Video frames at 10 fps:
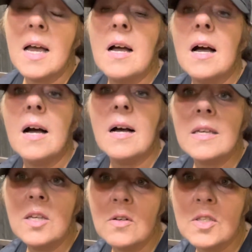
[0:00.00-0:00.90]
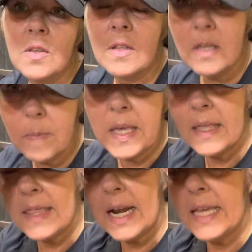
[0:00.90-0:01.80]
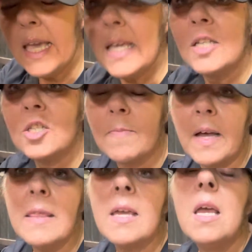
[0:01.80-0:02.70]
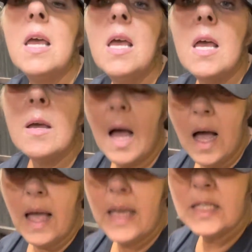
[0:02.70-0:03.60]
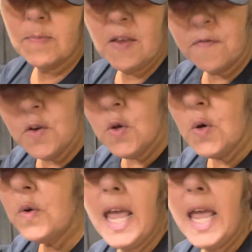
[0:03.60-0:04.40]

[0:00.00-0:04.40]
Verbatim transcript: Uh, you know, so the little bit that I get each month uh, is my food,